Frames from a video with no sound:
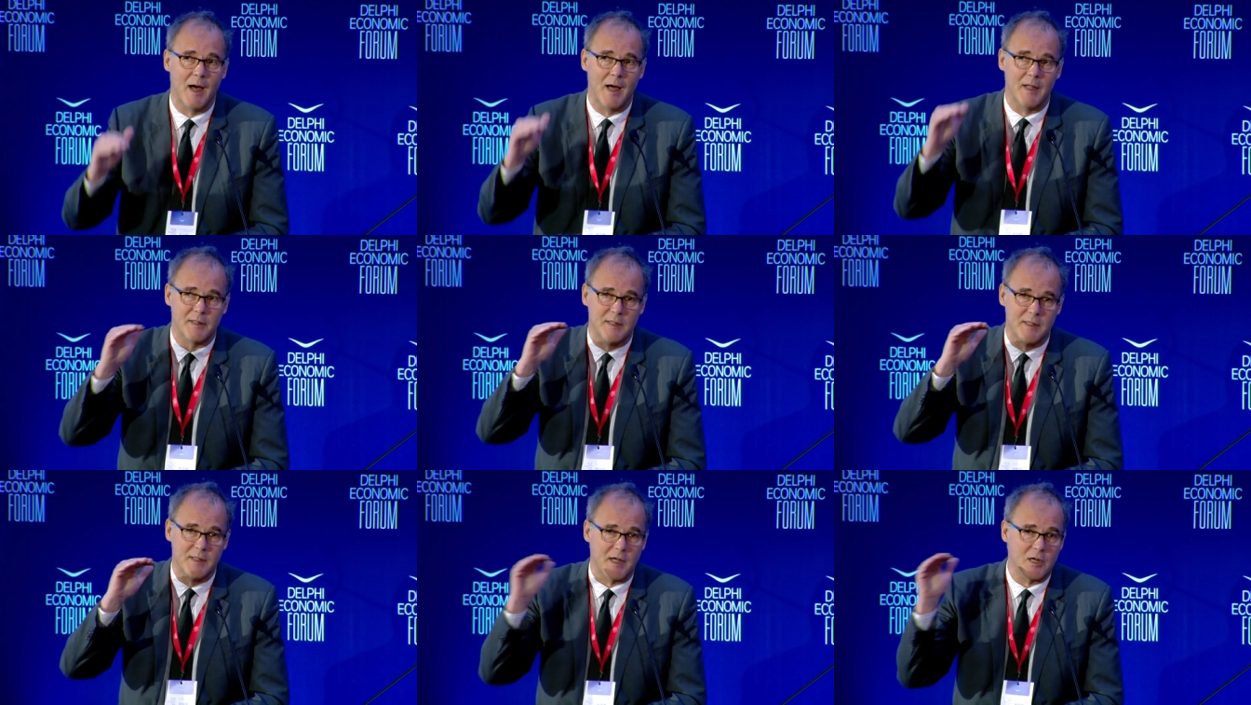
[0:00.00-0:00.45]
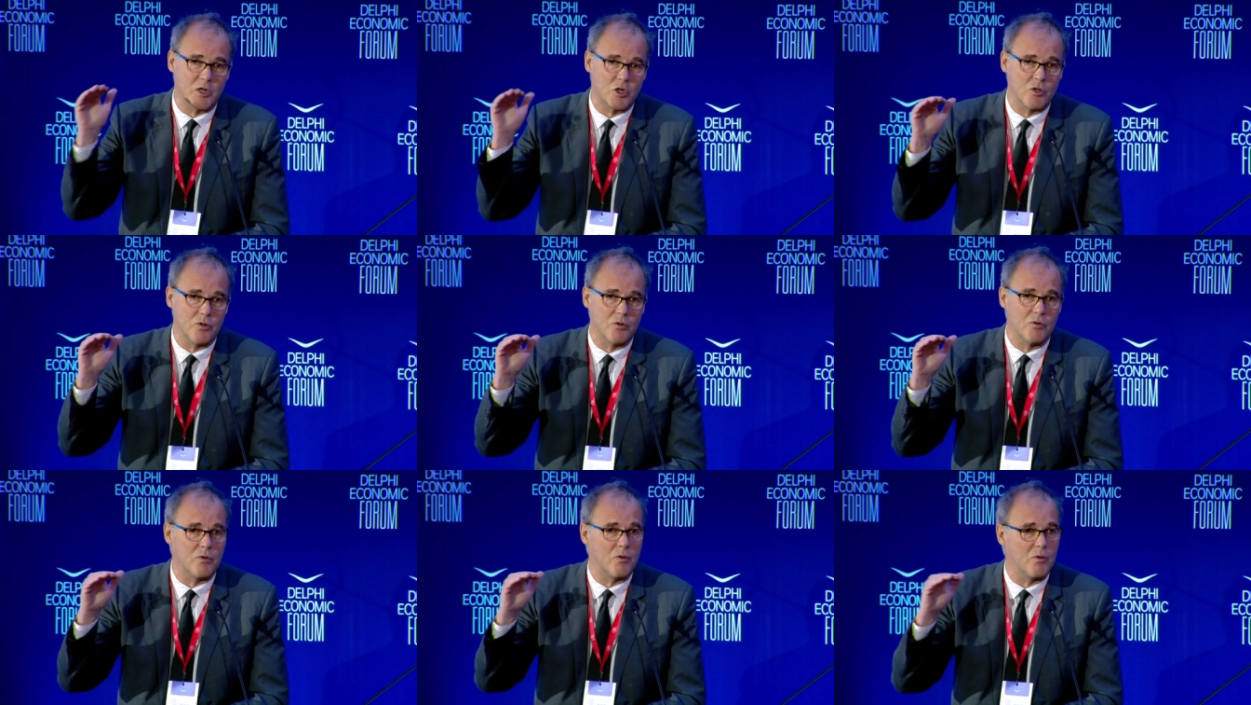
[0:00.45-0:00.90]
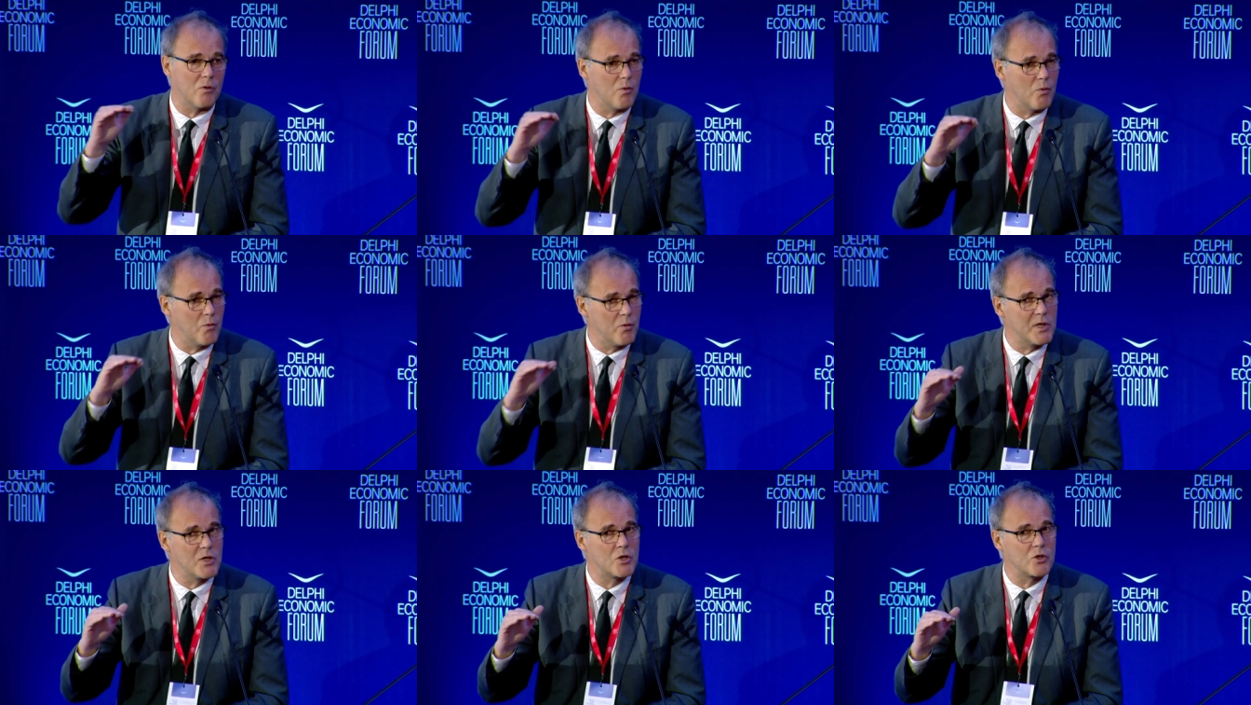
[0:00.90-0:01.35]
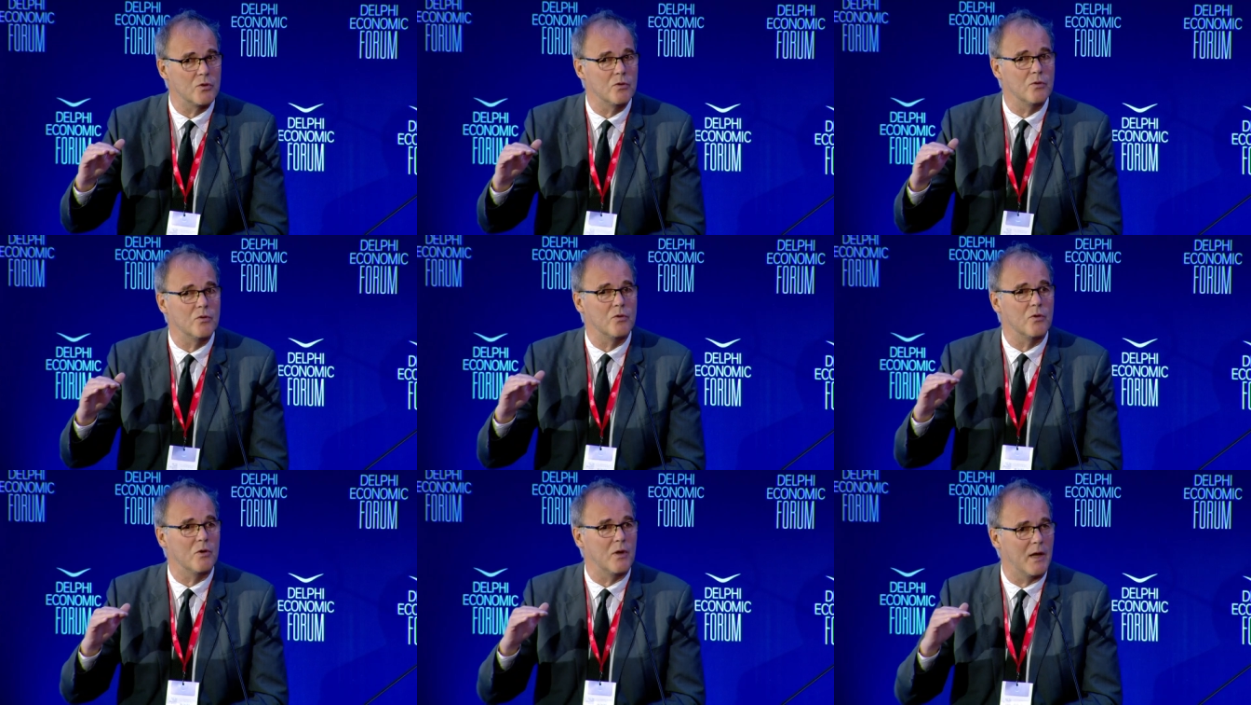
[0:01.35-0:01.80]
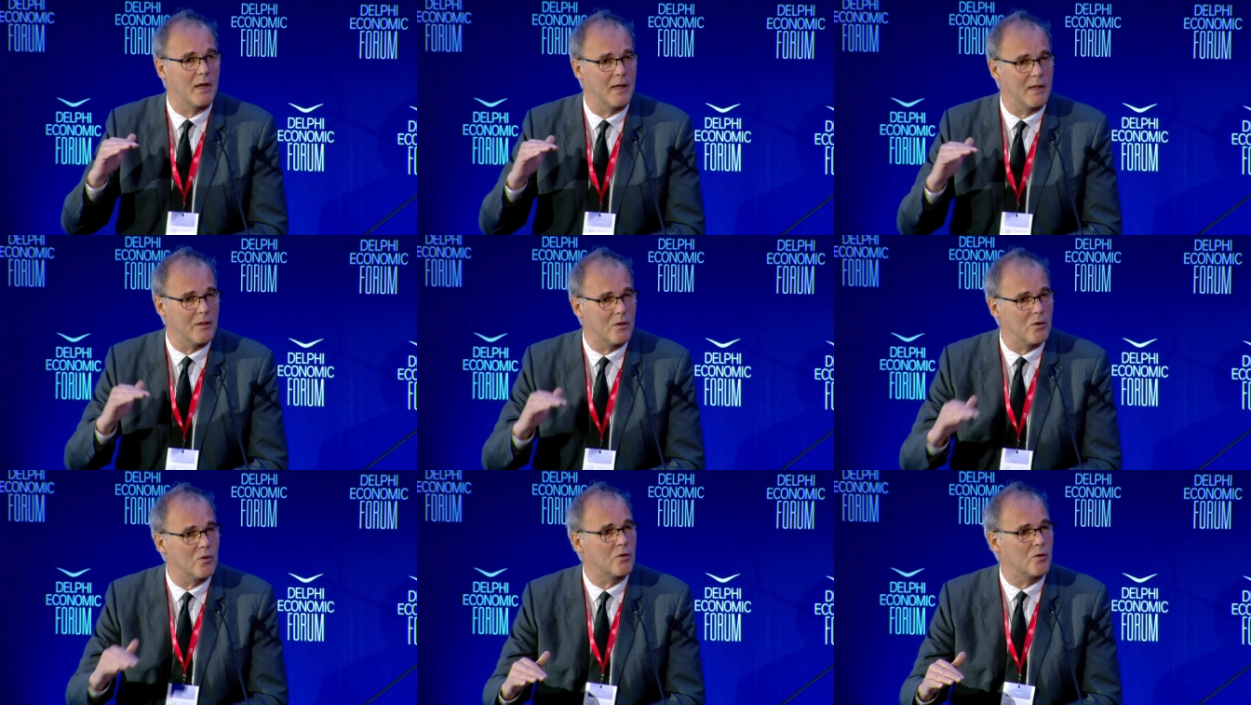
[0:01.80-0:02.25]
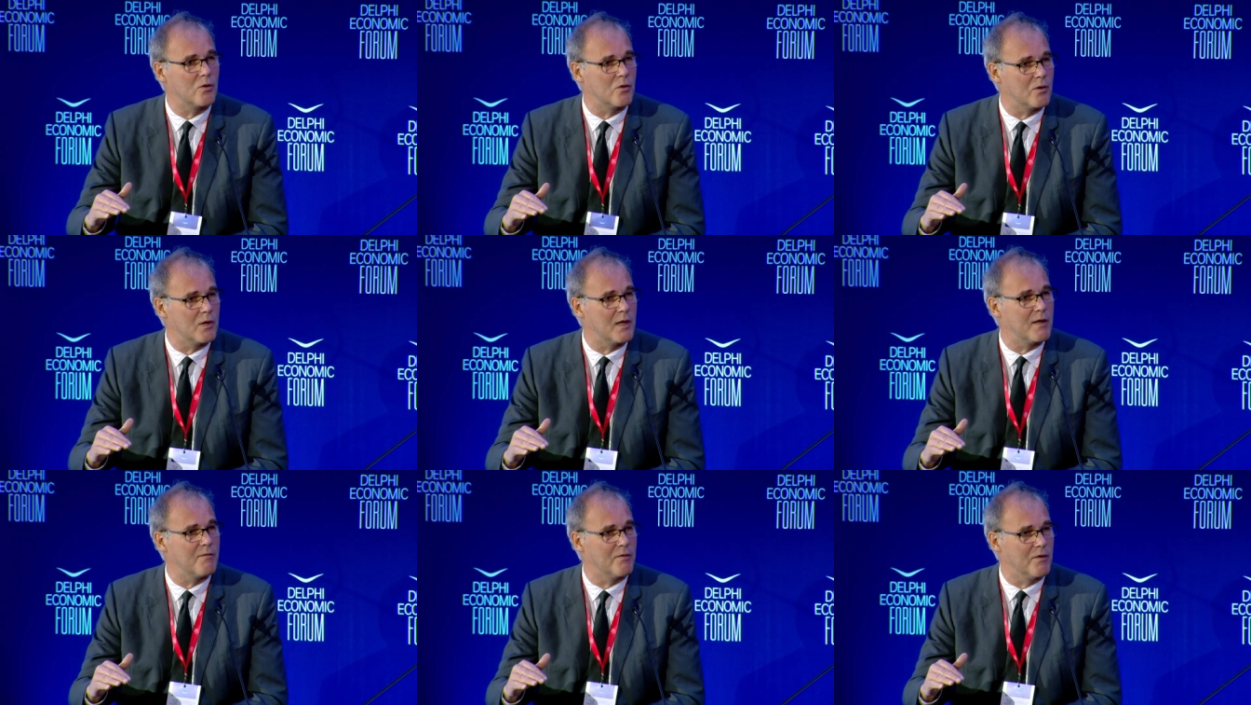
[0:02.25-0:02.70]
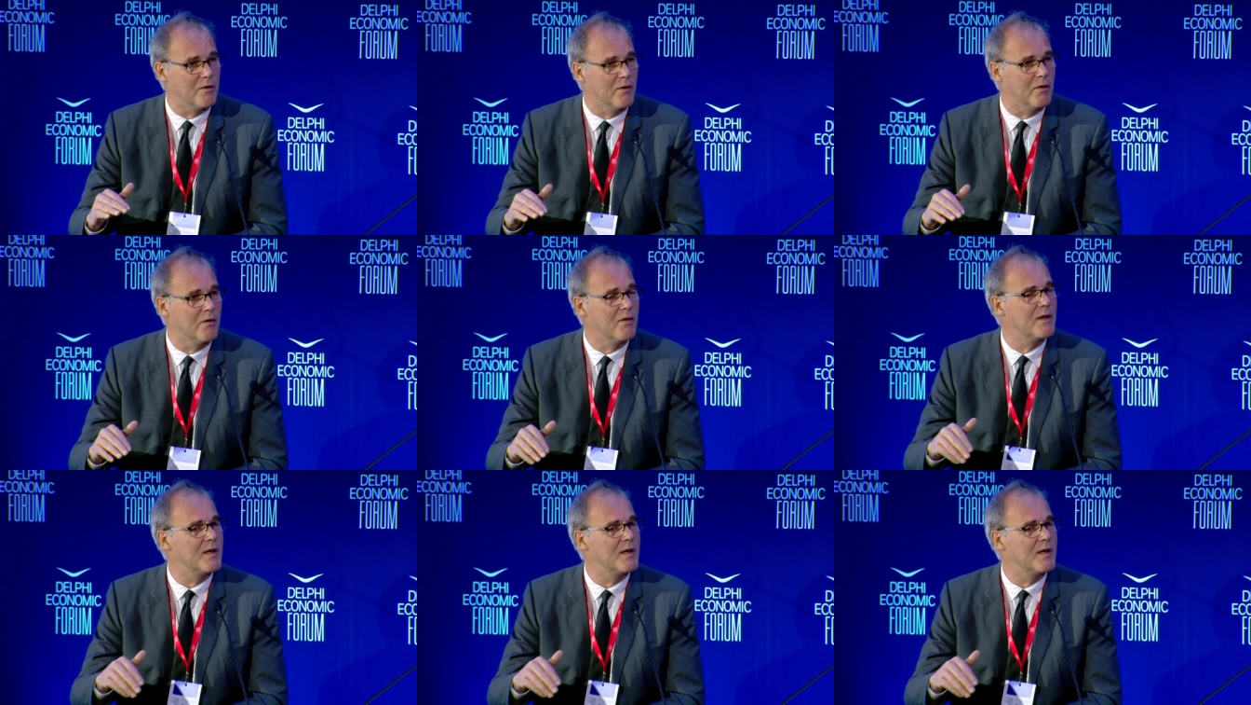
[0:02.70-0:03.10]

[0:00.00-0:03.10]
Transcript: at national, regional, and local level.